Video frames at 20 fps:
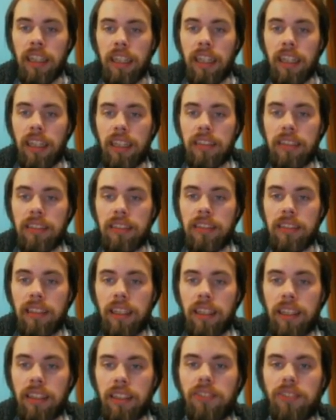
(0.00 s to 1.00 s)
And
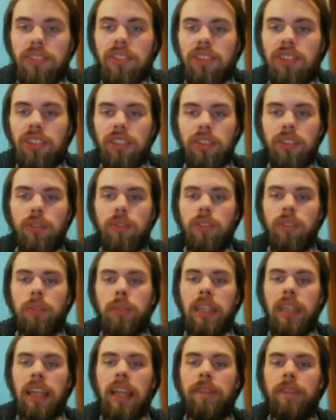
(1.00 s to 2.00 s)
this is just going to
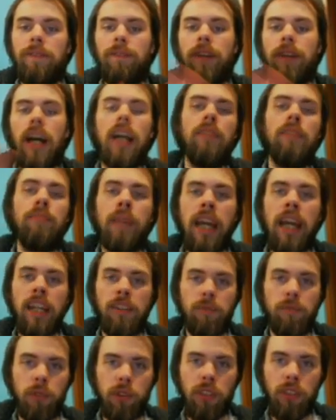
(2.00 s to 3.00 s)
be a 5-pack
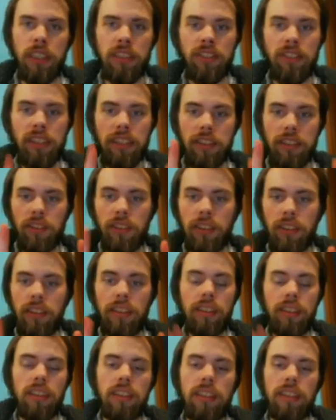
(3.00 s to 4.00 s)
of Marines that's
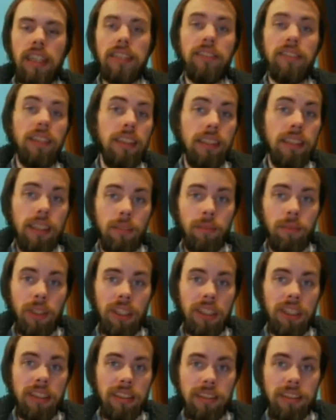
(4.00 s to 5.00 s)
going to come
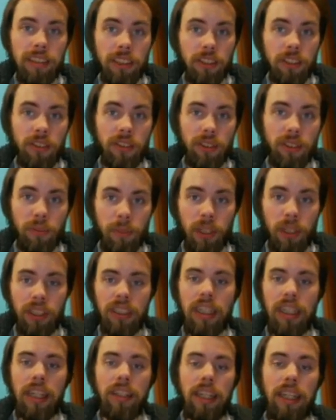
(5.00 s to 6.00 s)
with an additional
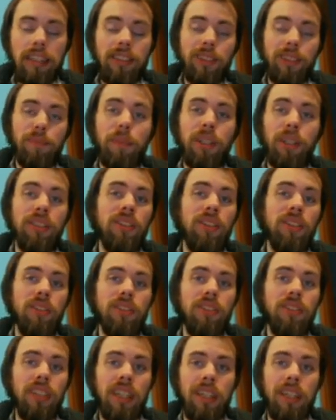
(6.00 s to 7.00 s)
Spartan. Now that Spartan
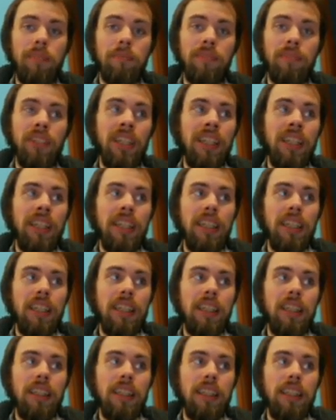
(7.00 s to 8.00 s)
also comes
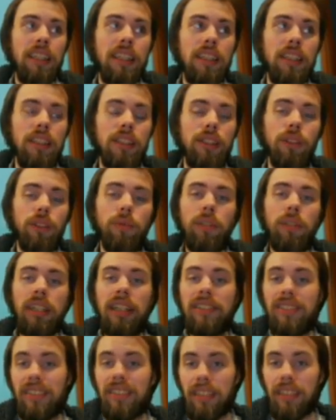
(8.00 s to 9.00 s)
in the
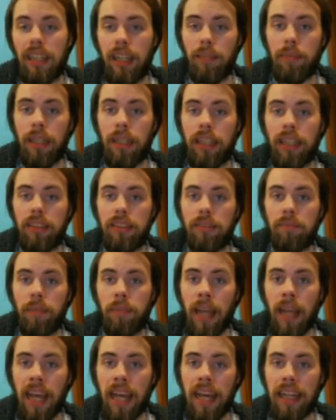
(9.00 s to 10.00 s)
UNSC Combat
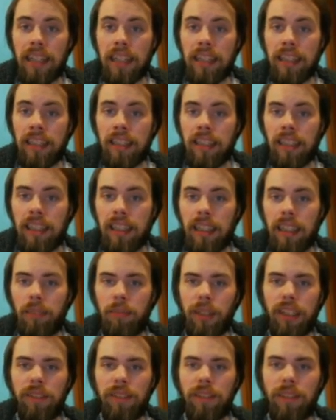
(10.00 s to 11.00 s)
Pack, and I
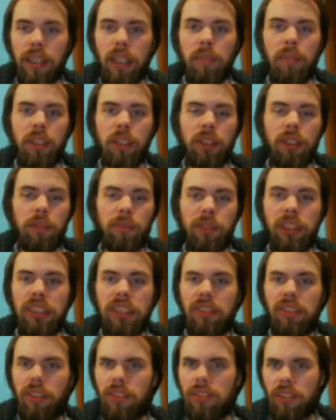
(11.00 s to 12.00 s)
believe a couple of the
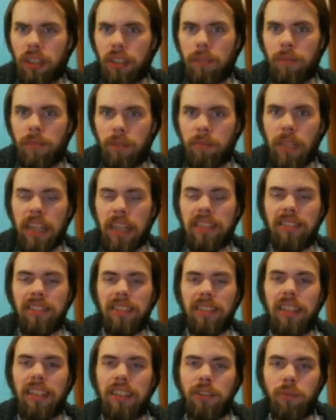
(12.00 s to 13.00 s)
Marines also come from that
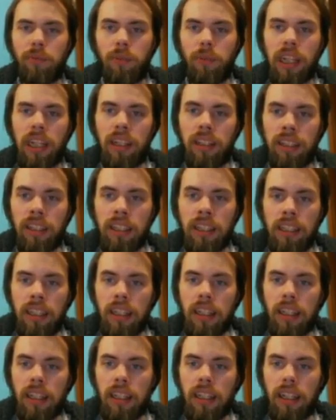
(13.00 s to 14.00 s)
set as well.
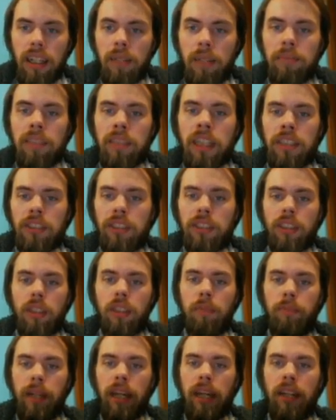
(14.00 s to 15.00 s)
I'm not sure
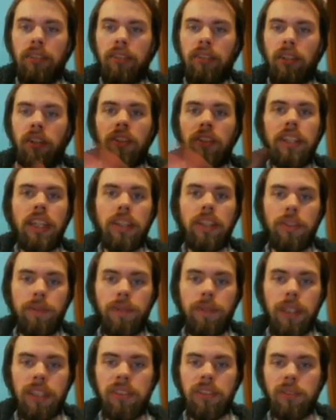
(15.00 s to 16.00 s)
about all the other
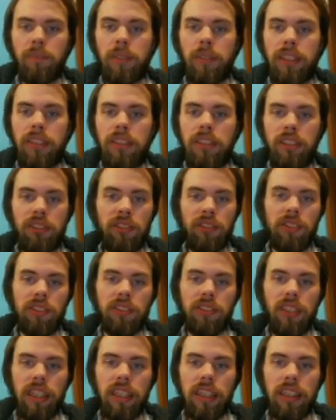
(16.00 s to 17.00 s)
figures, but it just
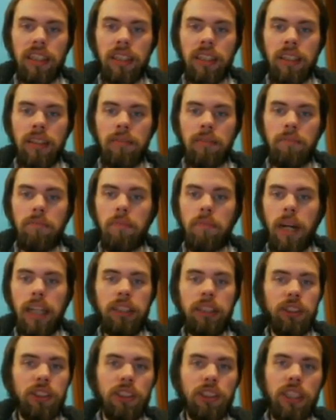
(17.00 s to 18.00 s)
looks like
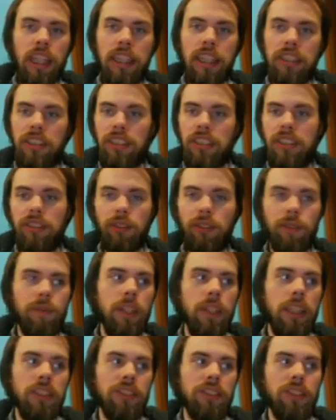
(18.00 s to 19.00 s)
minor changes or
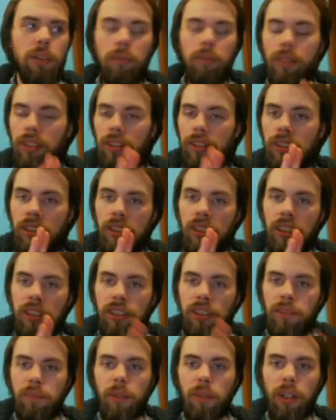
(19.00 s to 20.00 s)
very similar
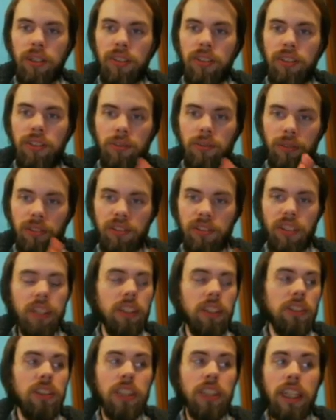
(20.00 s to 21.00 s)
Spartans or
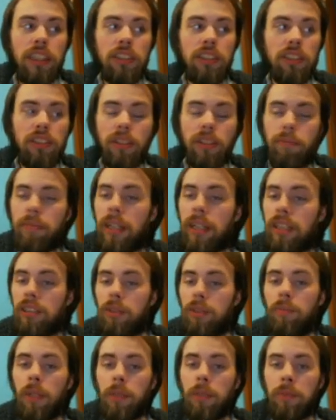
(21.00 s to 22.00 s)
subtle changes compared
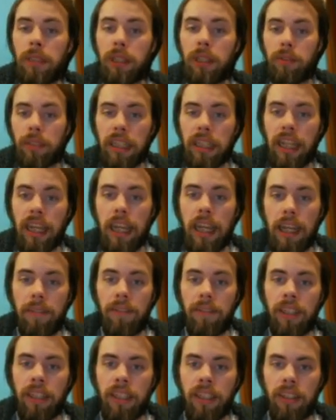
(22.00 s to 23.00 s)
to what we already have.